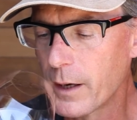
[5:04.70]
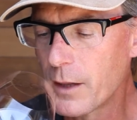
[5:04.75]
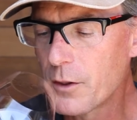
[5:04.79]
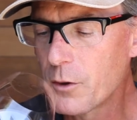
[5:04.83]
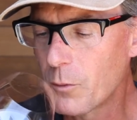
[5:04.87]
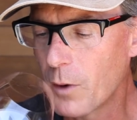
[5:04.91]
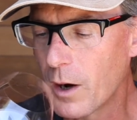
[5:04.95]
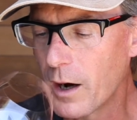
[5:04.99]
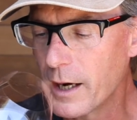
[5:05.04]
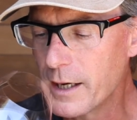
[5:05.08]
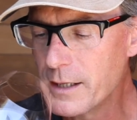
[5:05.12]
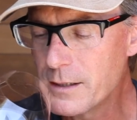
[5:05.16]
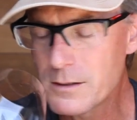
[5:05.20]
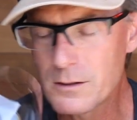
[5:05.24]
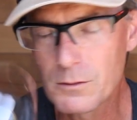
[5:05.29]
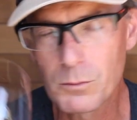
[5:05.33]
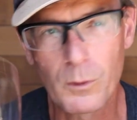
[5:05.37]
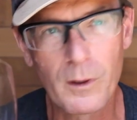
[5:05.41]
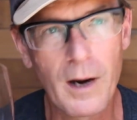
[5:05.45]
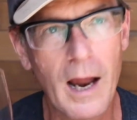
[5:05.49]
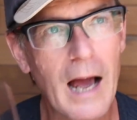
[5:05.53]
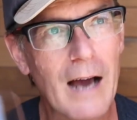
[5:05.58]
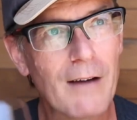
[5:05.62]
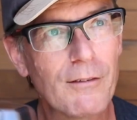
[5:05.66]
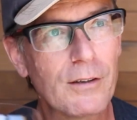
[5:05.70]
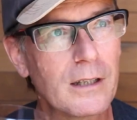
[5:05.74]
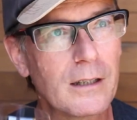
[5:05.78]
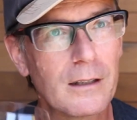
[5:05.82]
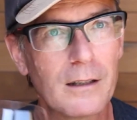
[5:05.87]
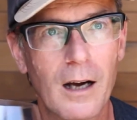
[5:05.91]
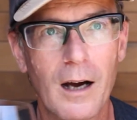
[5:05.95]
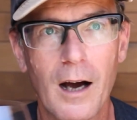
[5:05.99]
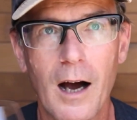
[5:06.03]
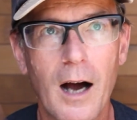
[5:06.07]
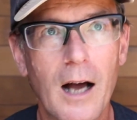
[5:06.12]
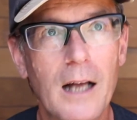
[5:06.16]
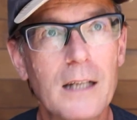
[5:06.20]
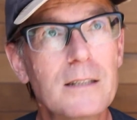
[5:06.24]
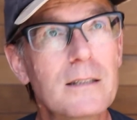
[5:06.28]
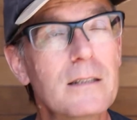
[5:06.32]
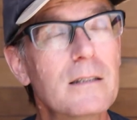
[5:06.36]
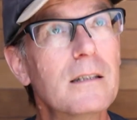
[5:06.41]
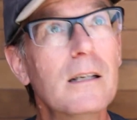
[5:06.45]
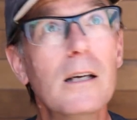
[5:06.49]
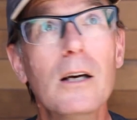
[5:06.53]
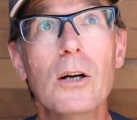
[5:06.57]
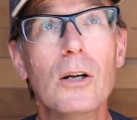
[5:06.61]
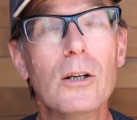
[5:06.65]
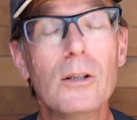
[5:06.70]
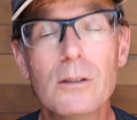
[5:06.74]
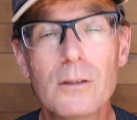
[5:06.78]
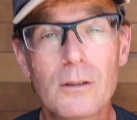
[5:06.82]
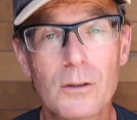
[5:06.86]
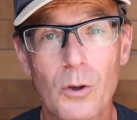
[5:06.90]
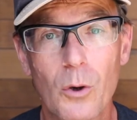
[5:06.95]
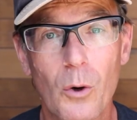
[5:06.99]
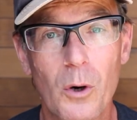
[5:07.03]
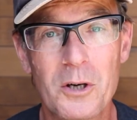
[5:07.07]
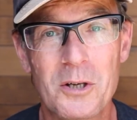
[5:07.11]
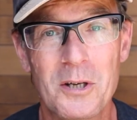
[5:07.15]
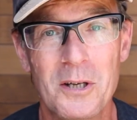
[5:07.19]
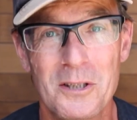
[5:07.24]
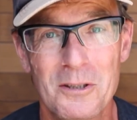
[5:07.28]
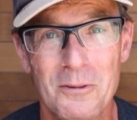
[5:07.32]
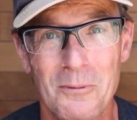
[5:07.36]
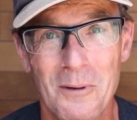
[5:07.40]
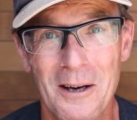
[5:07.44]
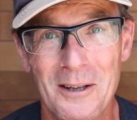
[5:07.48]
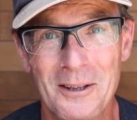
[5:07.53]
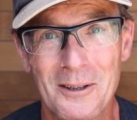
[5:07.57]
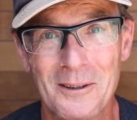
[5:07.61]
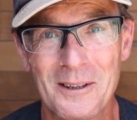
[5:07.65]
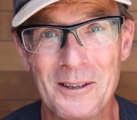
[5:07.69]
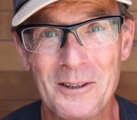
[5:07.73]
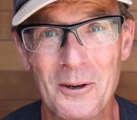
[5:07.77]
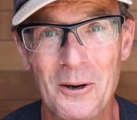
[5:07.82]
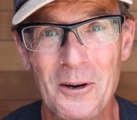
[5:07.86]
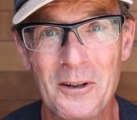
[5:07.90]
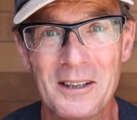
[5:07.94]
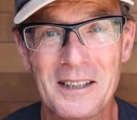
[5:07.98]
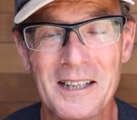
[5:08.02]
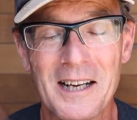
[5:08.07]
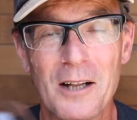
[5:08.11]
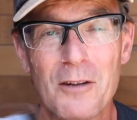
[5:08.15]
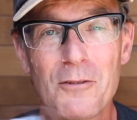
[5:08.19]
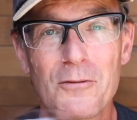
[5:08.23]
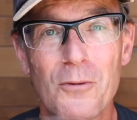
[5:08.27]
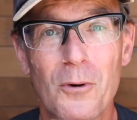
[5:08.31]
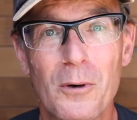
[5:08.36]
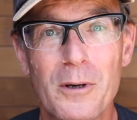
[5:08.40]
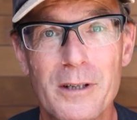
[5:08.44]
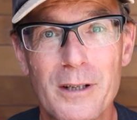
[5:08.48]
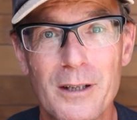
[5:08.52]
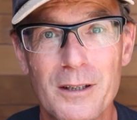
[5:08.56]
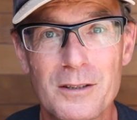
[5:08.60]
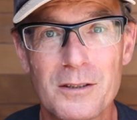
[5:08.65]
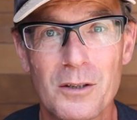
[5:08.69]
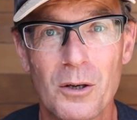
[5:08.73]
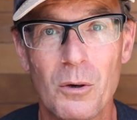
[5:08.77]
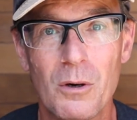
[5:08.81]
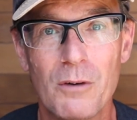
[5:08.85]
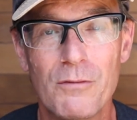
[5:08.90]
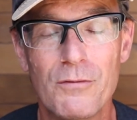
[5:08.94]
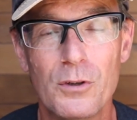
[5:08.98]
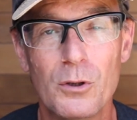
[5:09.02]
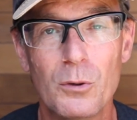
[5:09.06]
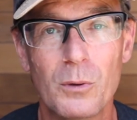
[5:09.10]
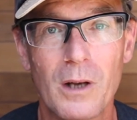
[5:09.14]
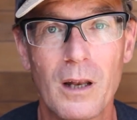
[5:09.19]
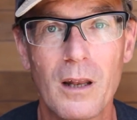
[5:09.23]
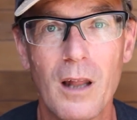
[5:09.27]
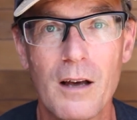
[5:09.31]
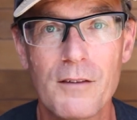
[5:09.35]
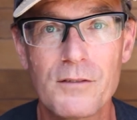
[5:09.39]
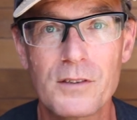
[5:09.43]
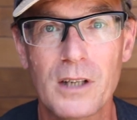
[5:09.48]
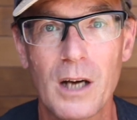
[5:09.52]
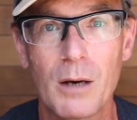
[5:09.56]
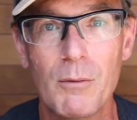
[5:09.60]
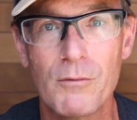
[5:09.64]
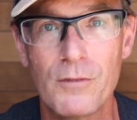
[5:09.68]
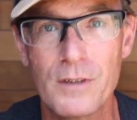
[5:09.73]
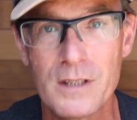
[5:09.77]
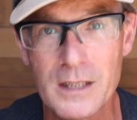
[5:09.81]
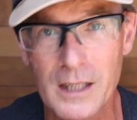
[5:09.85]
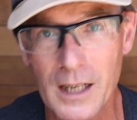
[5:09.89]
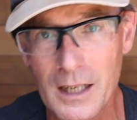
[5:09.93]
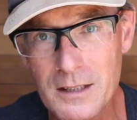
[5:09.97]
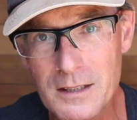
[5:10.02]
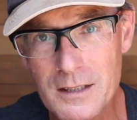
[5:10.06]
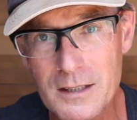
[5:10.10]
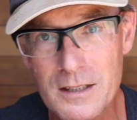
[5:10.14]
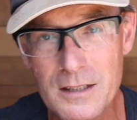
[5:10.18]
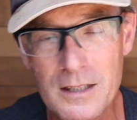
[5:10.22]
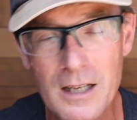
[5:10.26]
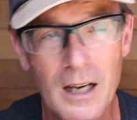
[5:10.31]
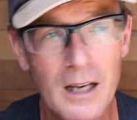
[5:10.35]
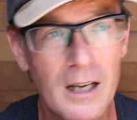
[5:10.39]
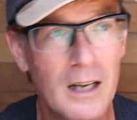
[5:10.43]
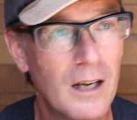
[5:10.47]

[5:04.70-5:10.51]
otherwise, we're having still gorgeous weather in Northern California, so if you would love to come visit us,